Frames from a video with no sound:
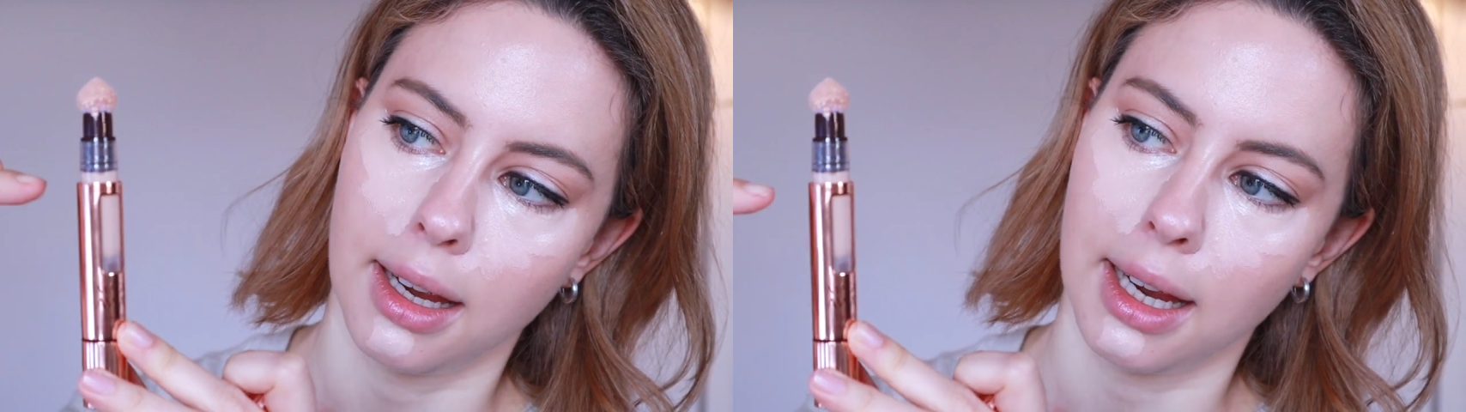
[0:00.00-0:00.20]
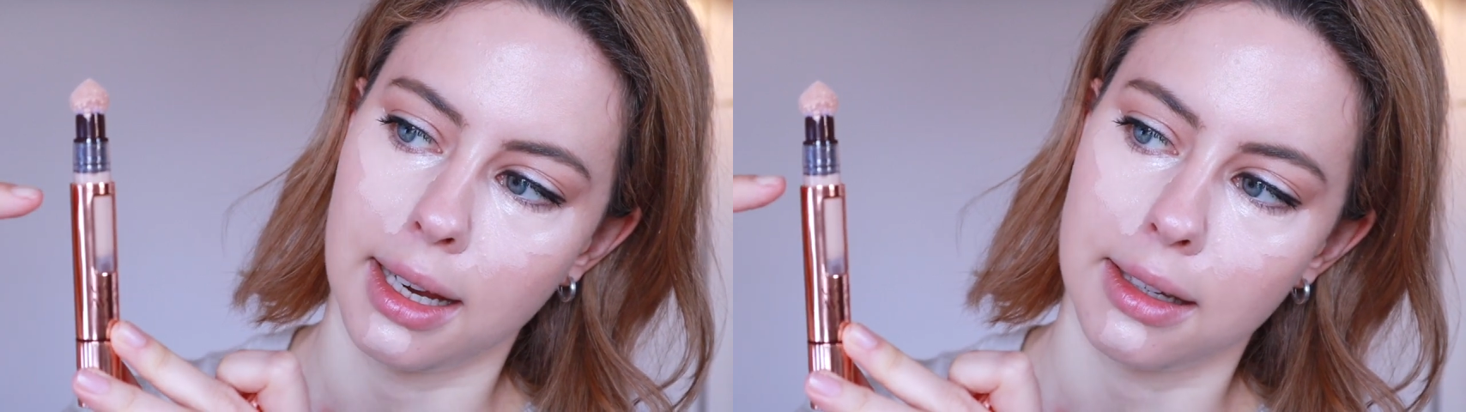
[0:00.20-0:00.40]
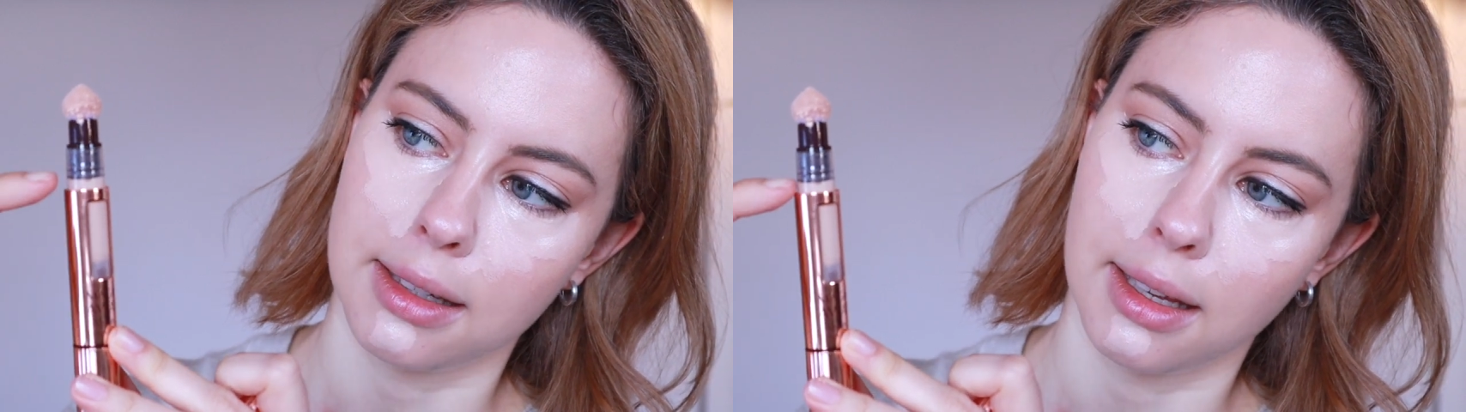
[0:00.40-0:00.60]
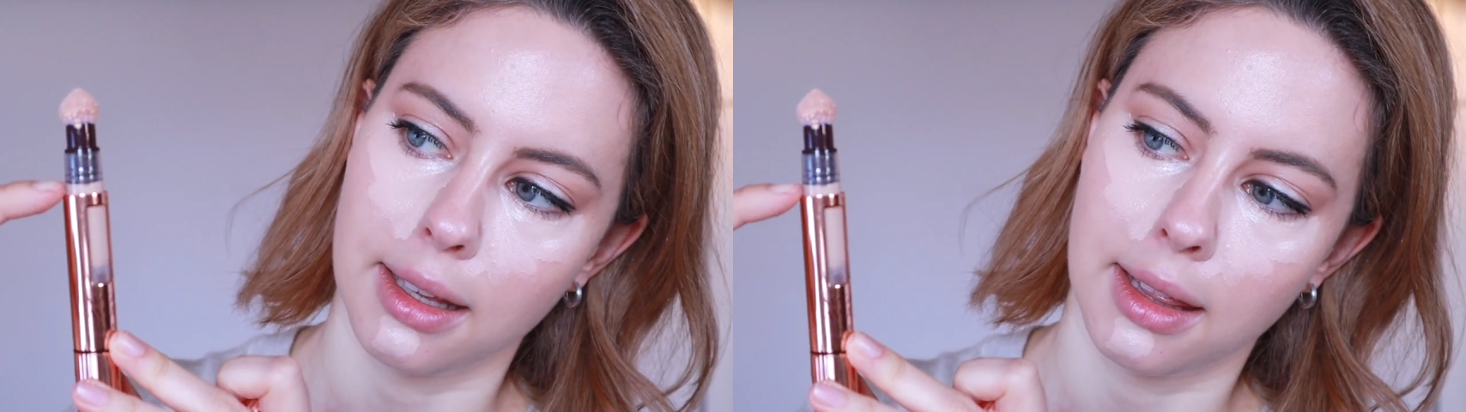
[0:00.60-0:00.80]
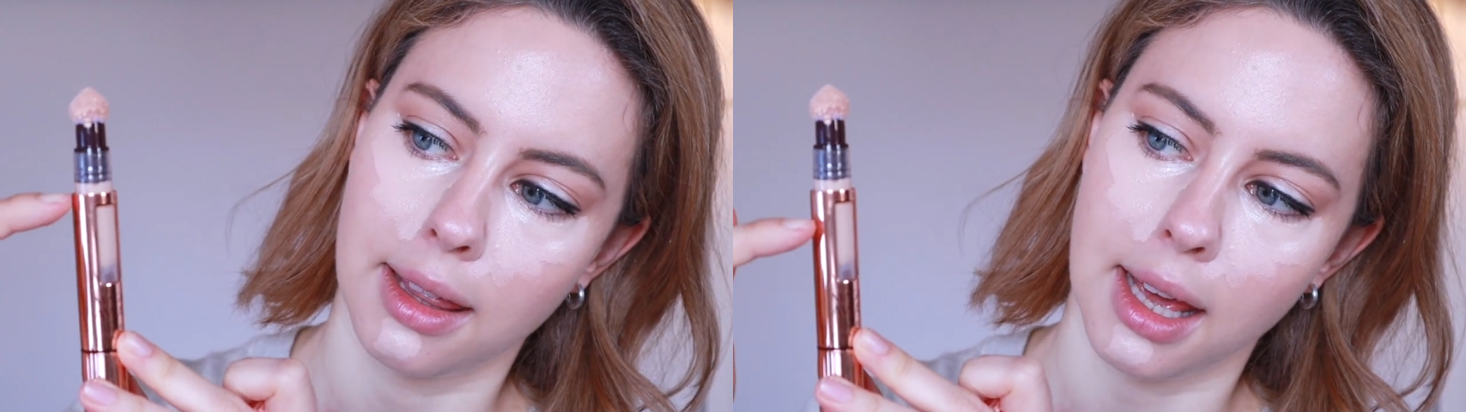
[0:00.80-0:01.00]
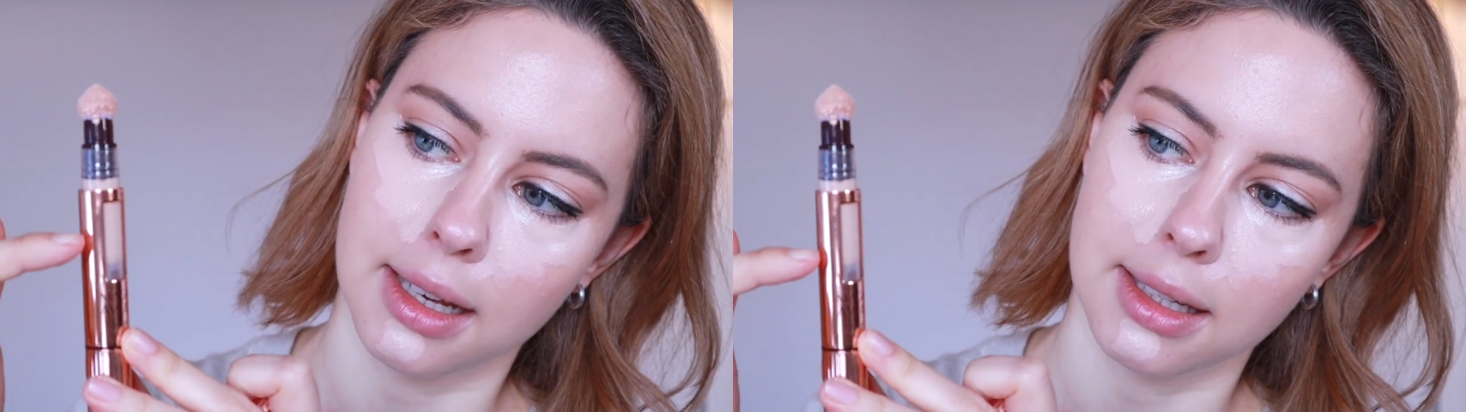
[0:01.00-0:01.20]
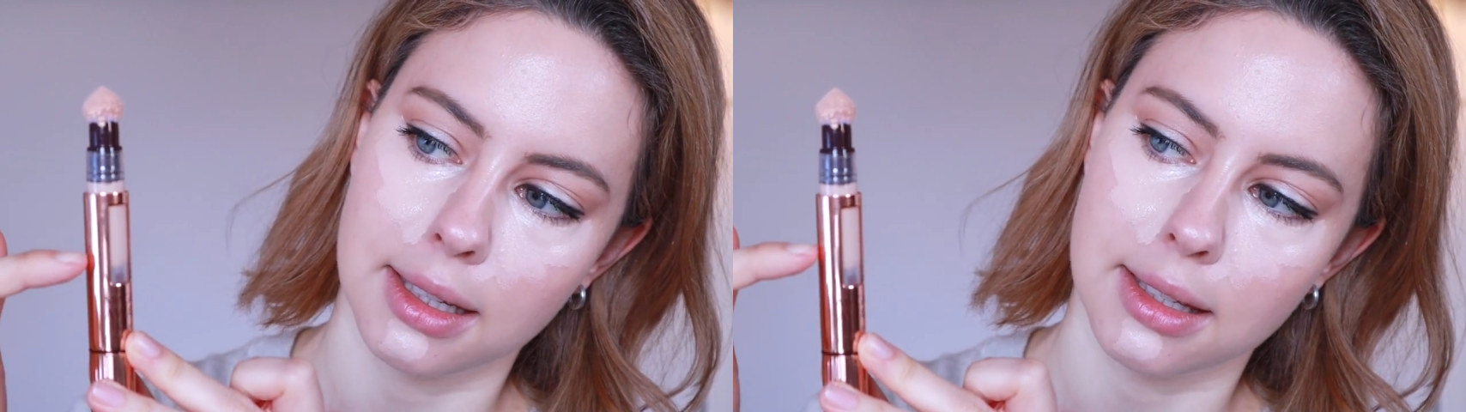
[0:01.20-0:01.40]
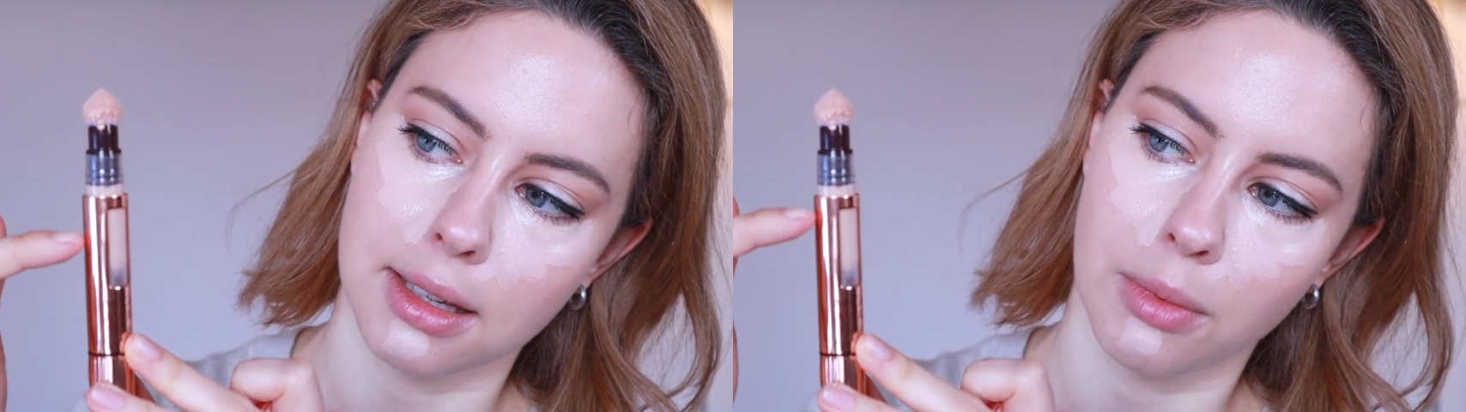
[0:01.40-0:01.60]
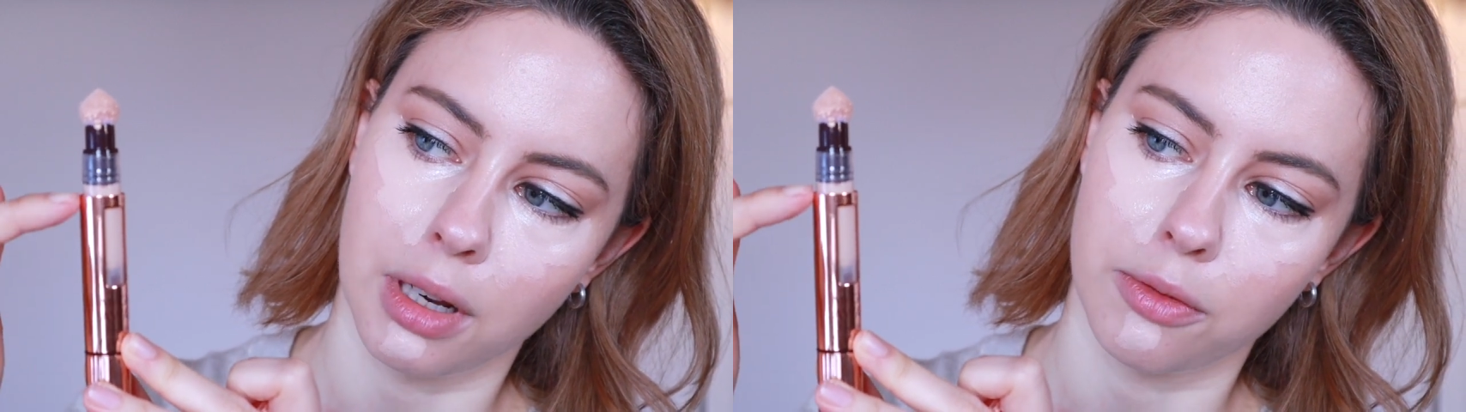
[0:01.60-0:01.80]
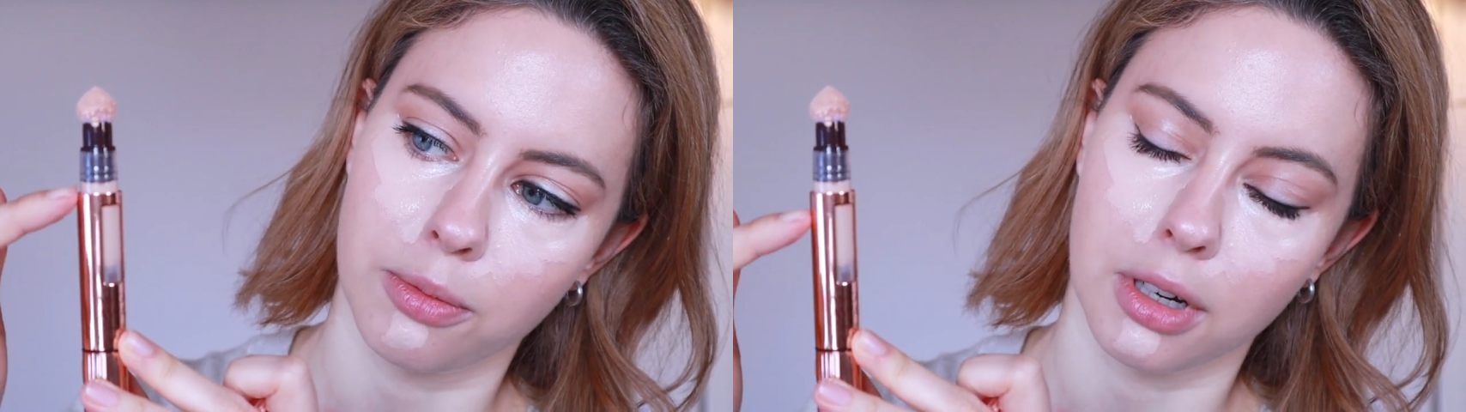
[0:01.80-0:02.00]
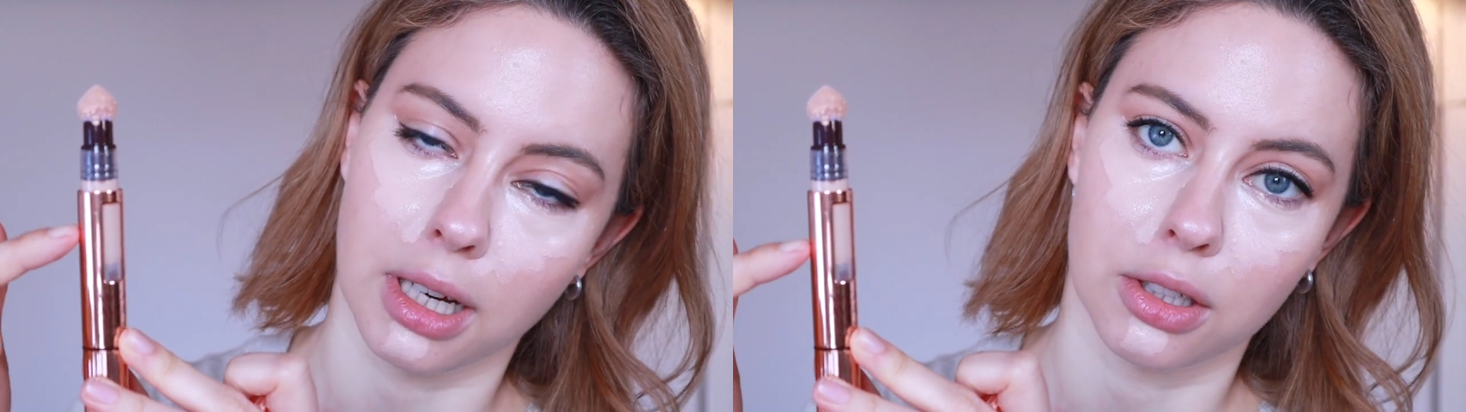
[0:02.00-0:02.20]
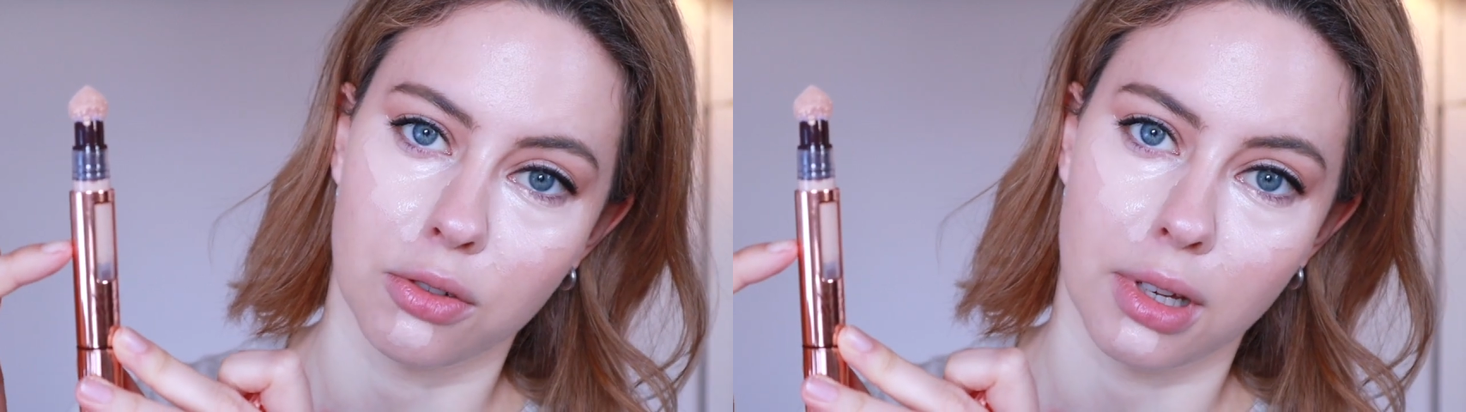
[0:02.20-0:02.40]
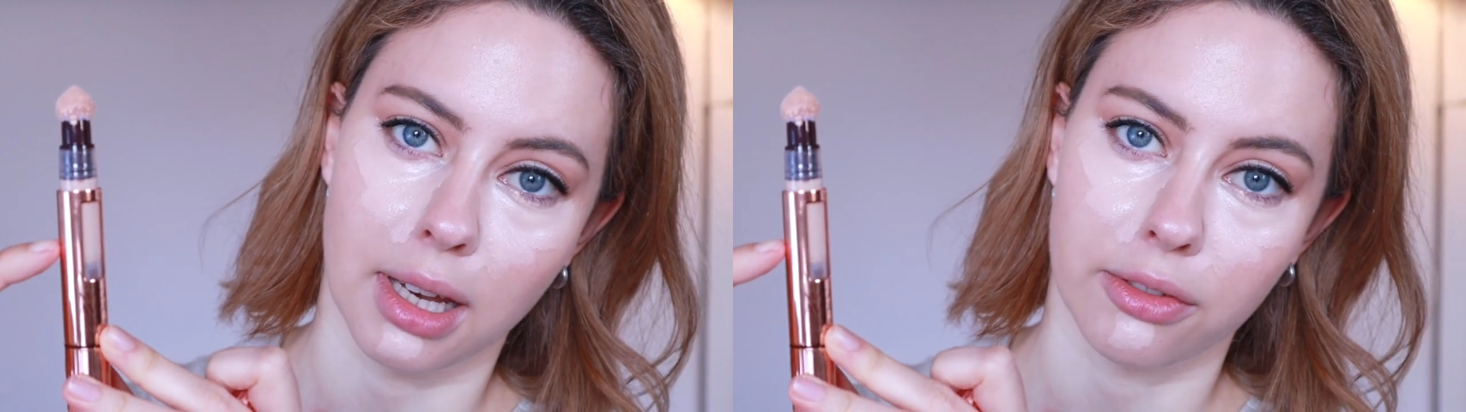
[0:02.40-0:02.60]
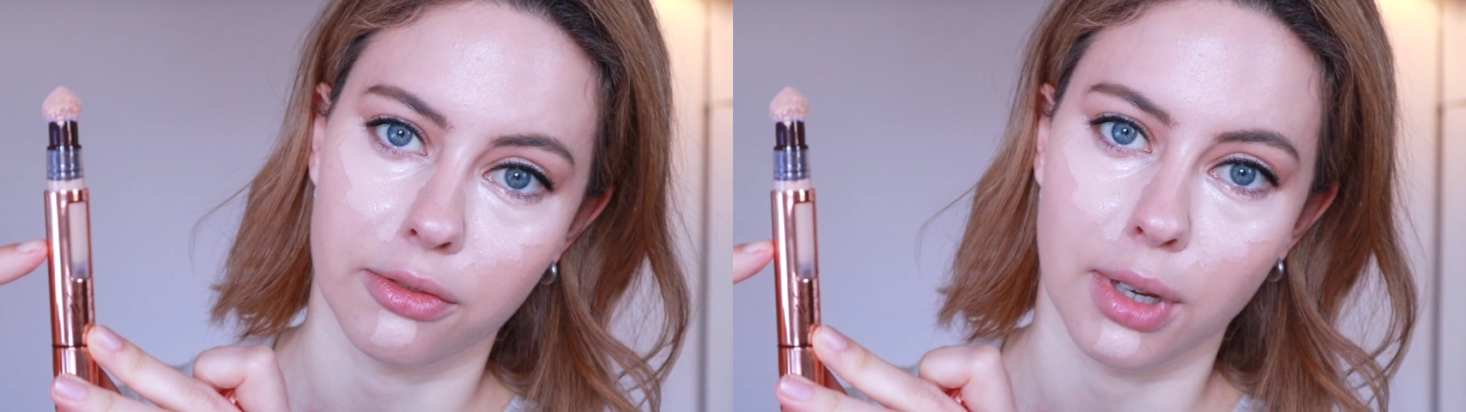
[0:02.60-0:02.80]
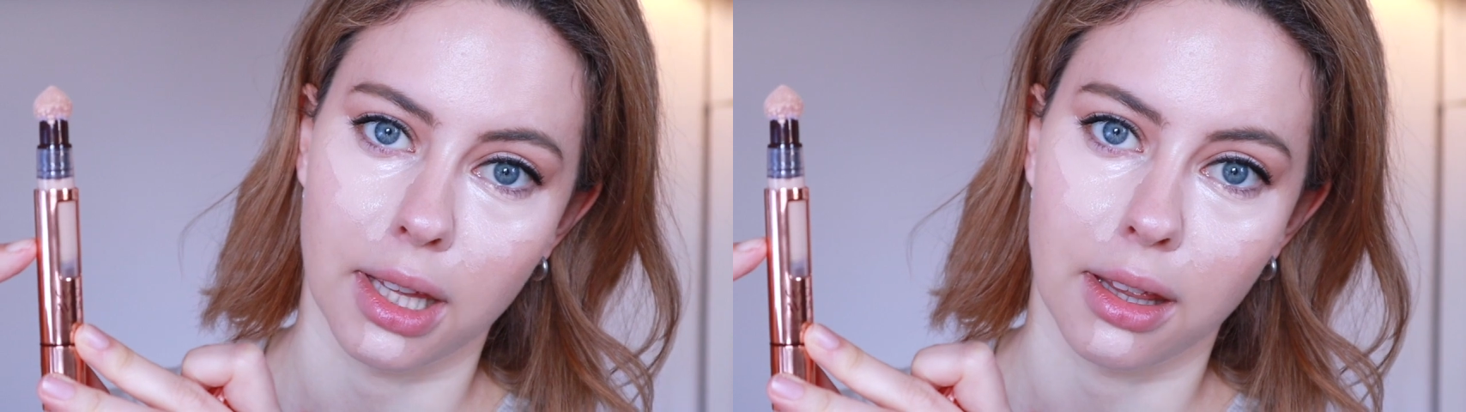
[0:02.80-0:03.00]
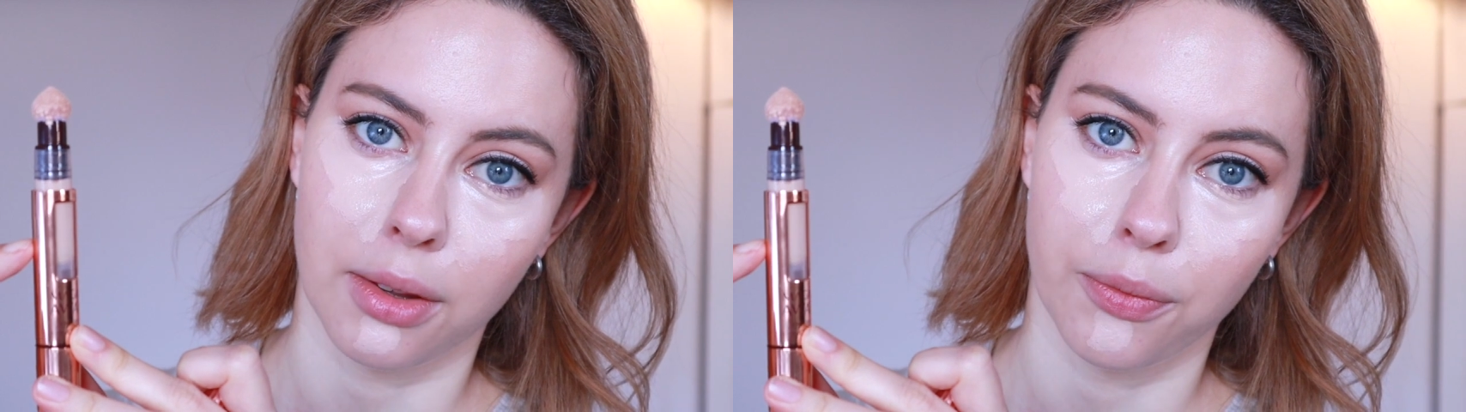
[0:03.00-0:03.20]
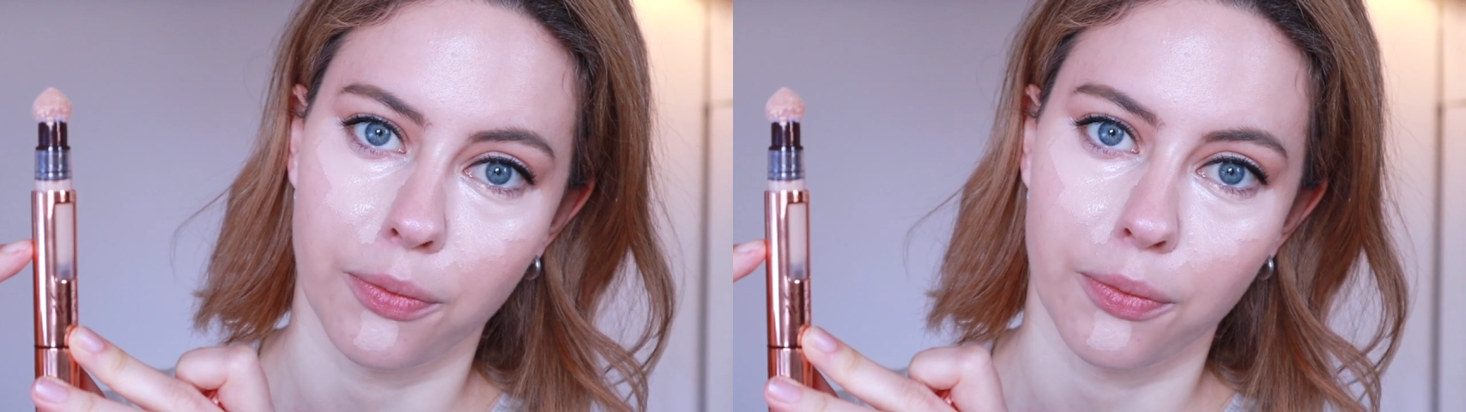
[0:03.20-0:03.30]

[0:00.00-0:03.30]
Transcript: and that is the amount of product you're left with.